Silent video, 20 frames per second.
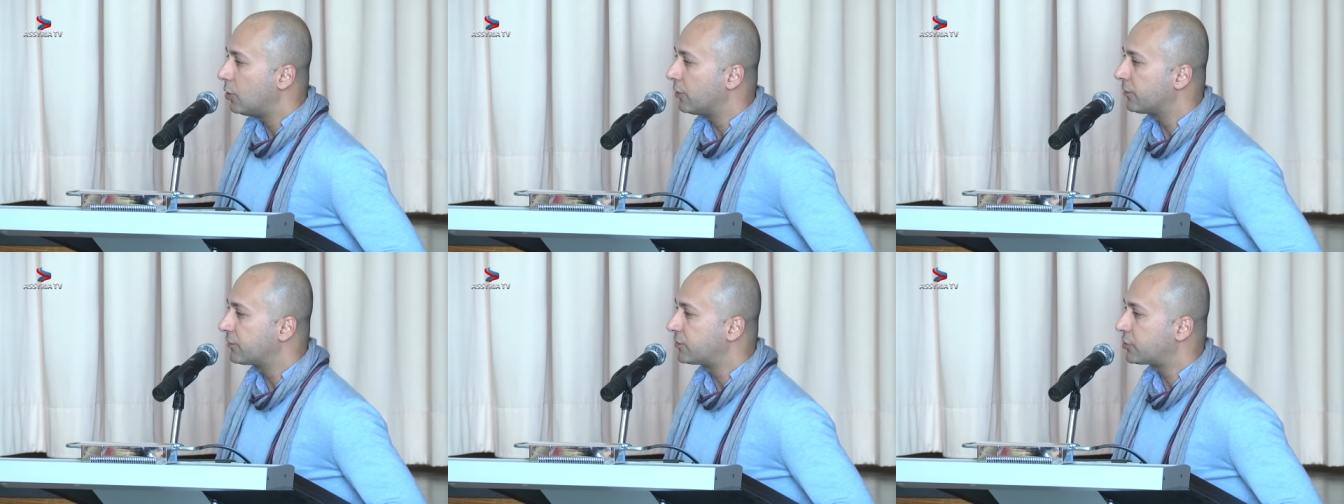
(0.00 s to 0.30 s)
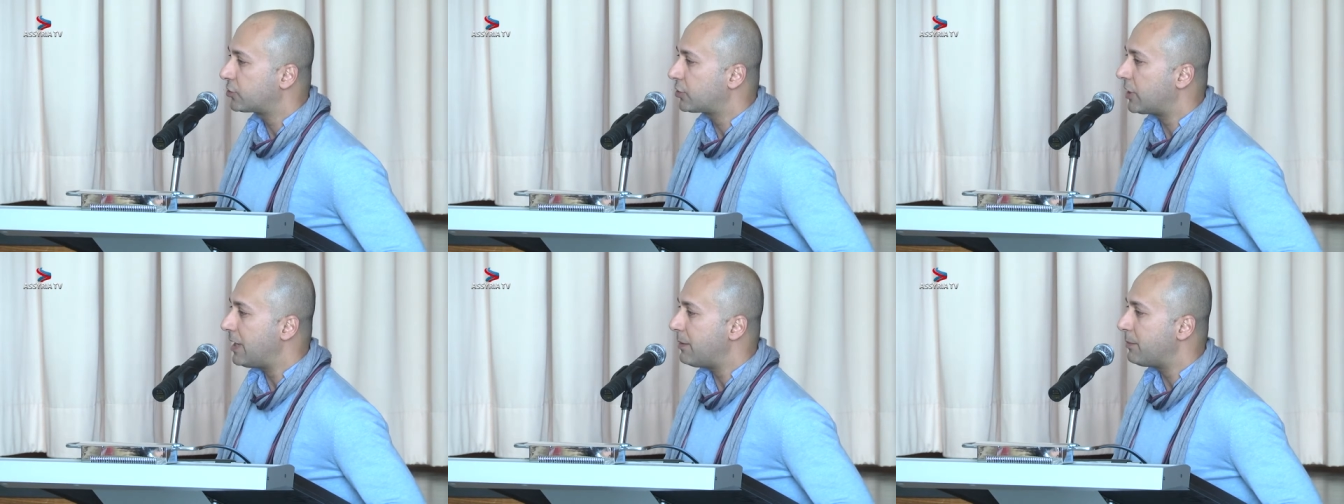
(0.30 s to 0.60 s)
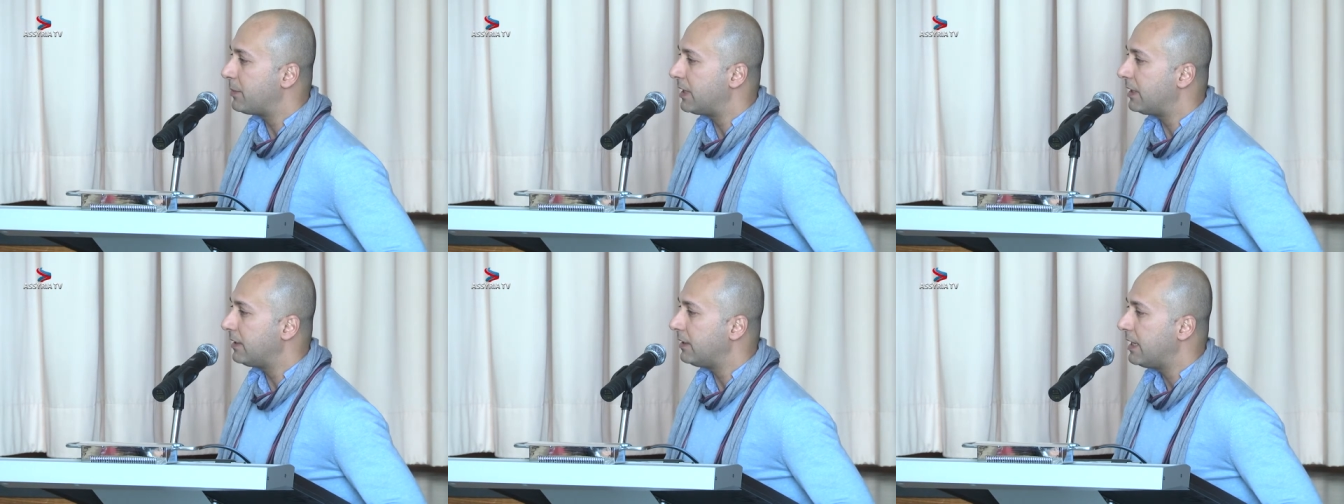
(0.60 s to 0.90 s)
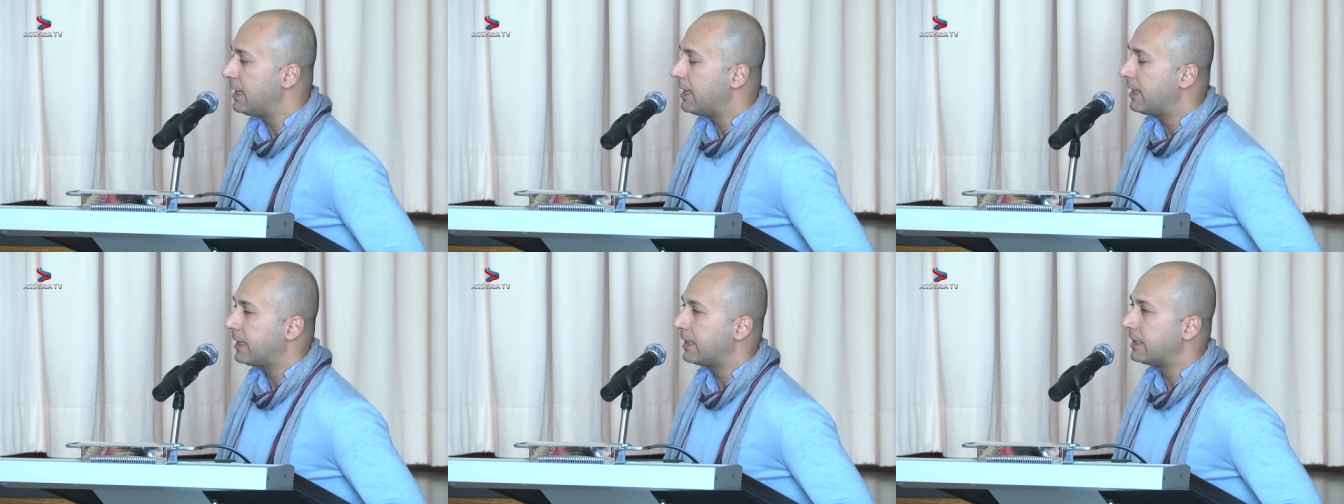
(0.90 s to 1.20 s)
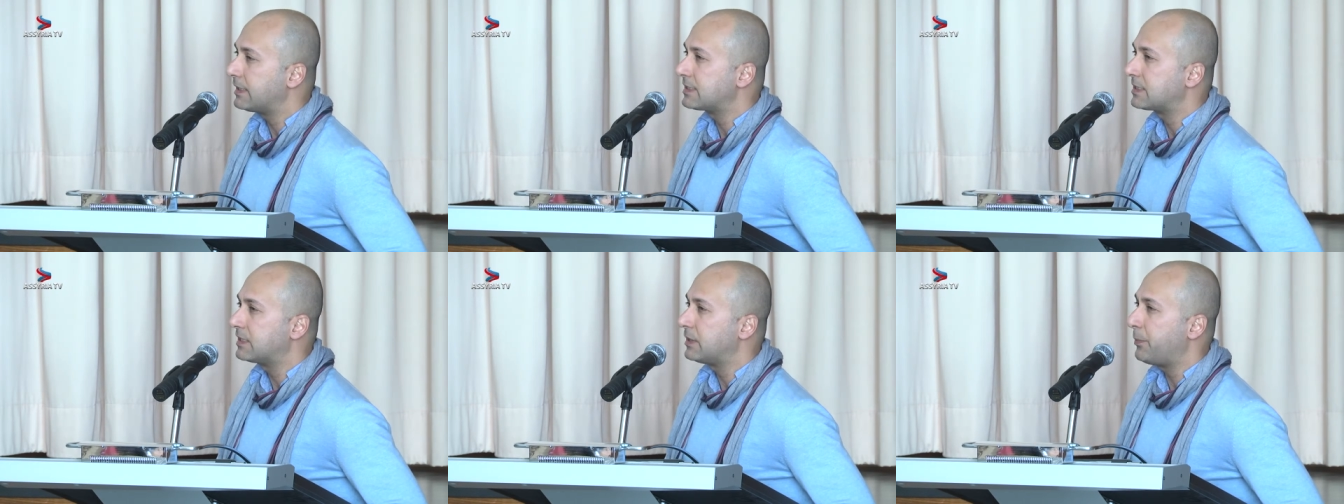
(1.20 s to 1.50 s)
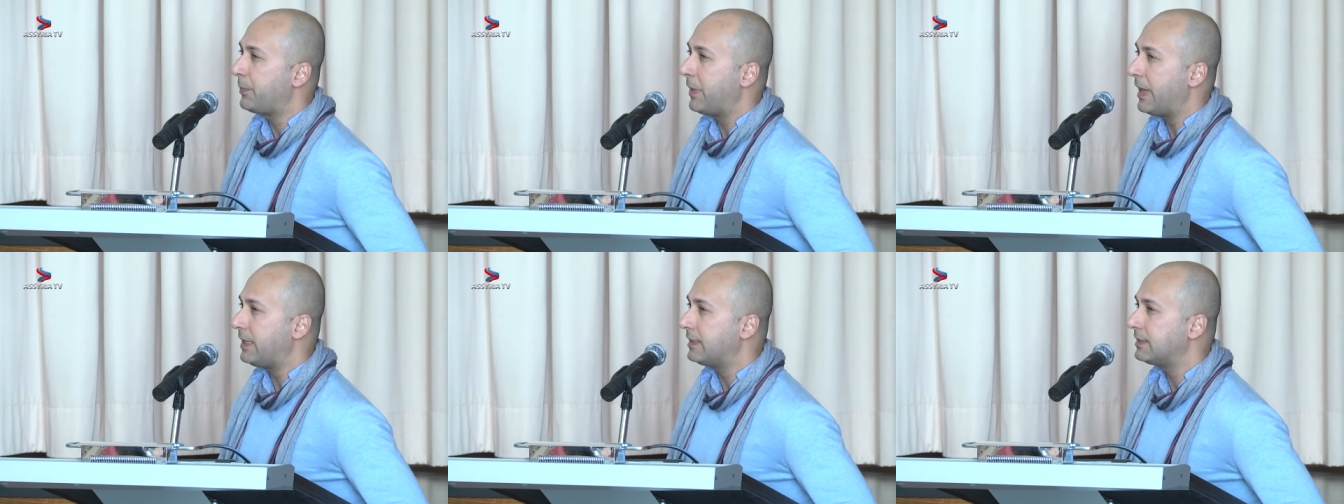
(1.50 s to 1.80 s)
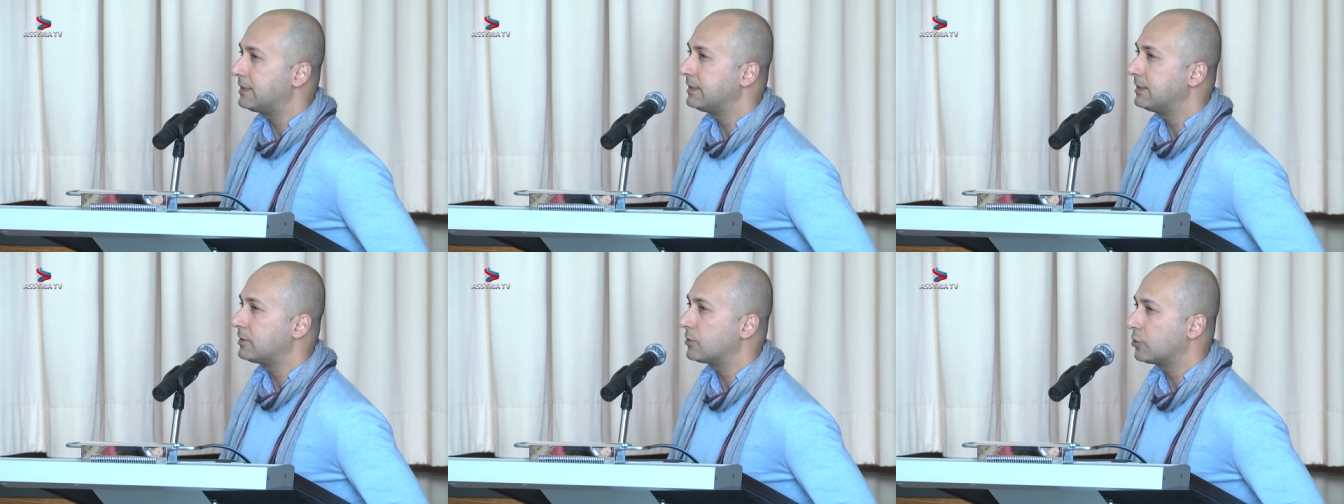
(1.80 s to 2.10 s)
of trauma is
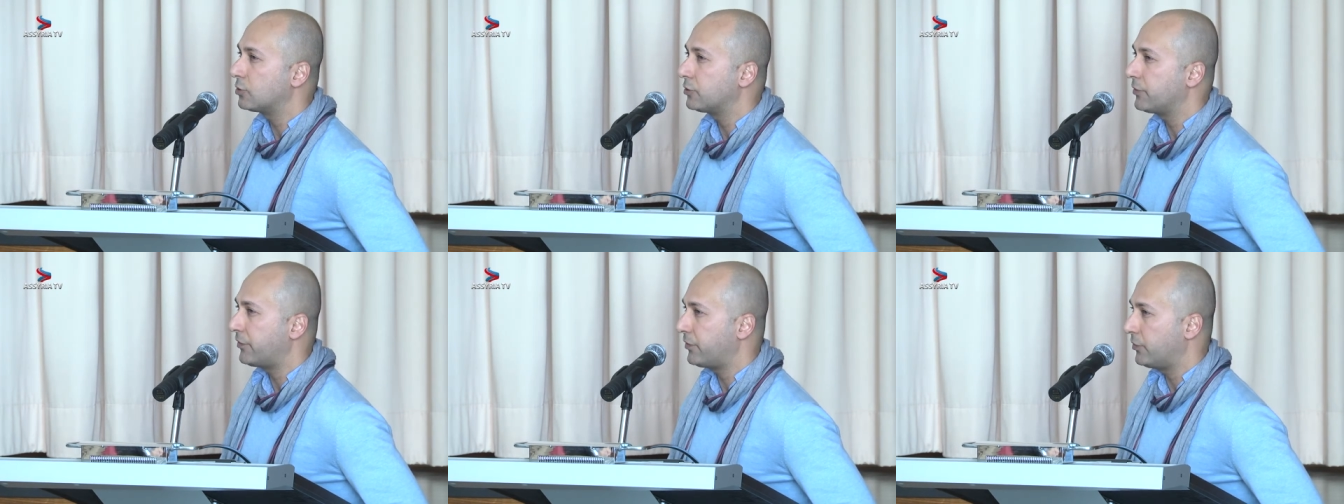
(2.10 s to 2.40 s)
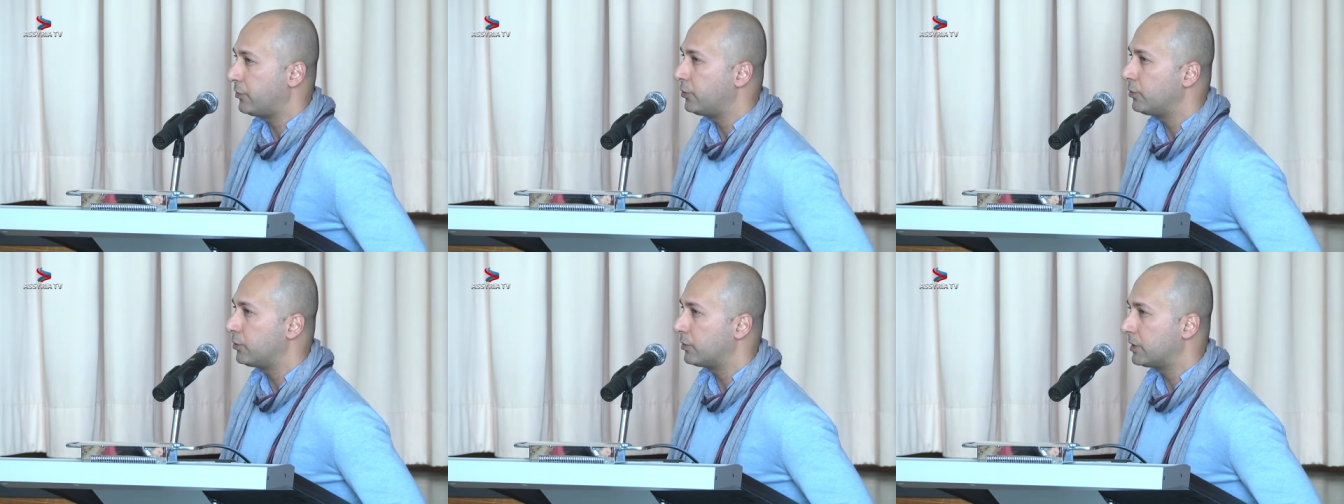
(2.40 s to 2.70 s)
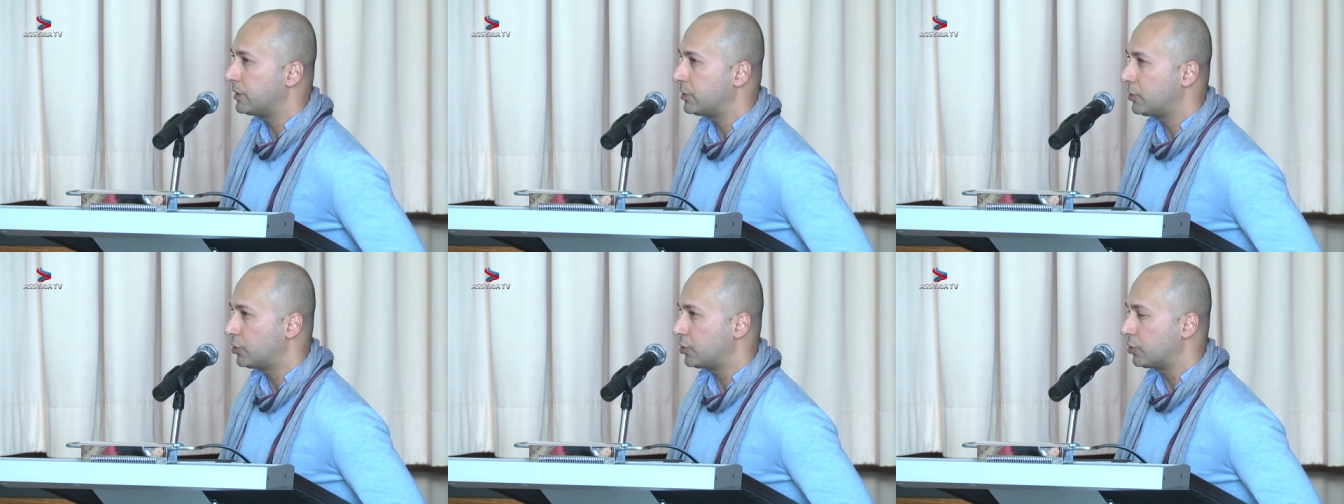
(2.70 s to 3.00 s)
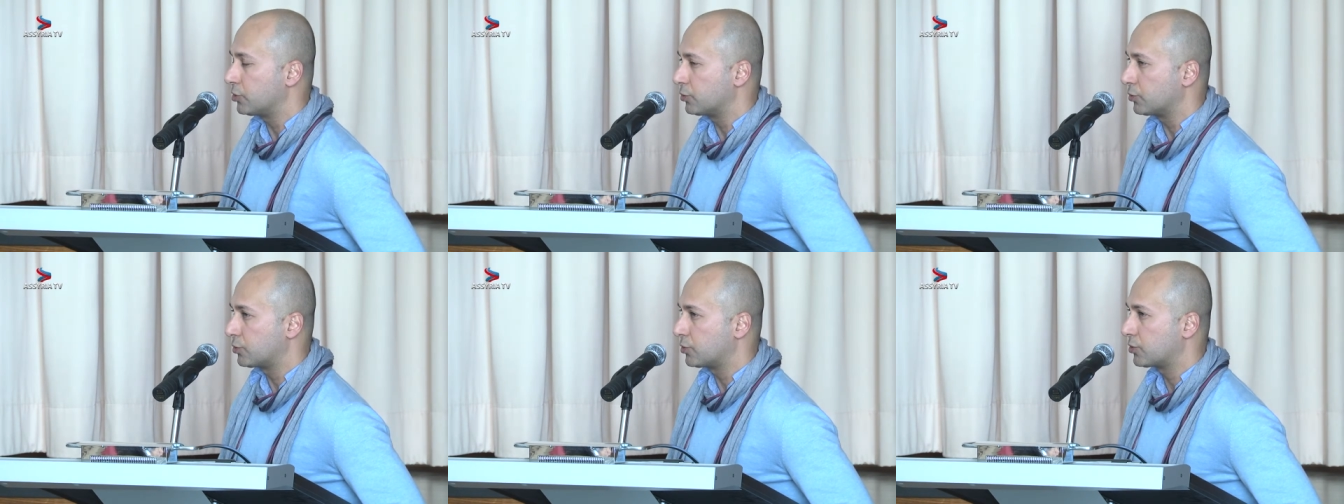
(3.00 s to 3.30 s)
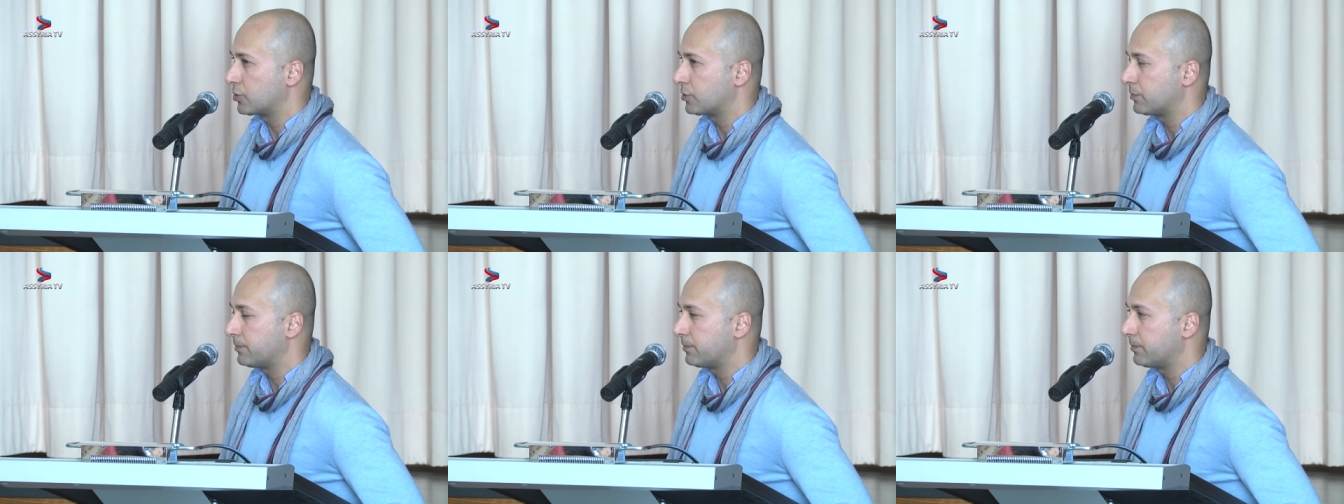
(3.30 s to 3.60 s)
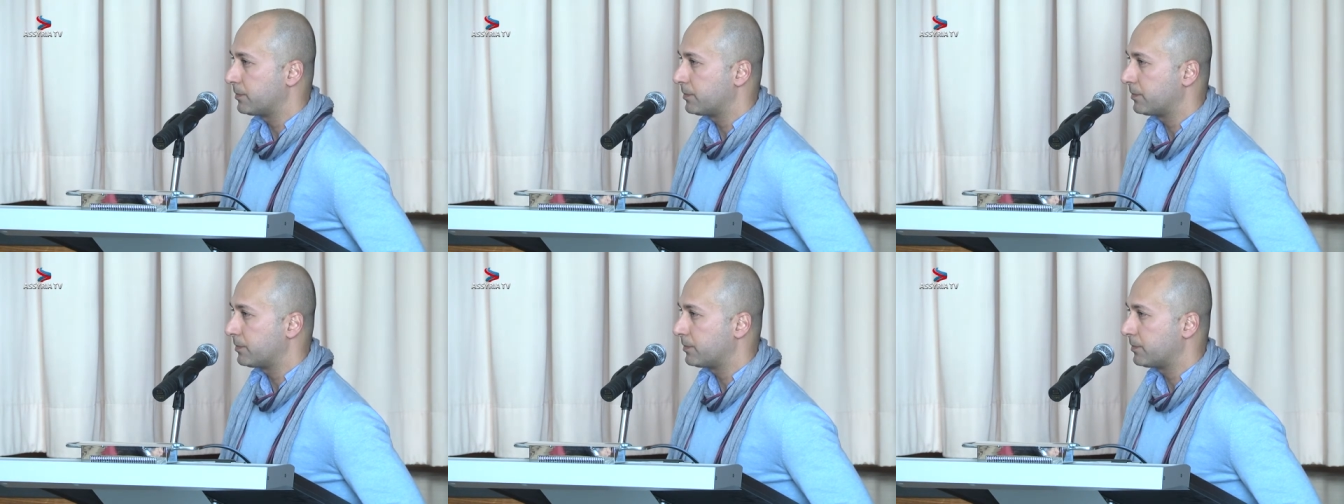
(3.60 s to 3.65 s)
dependent on a few issues.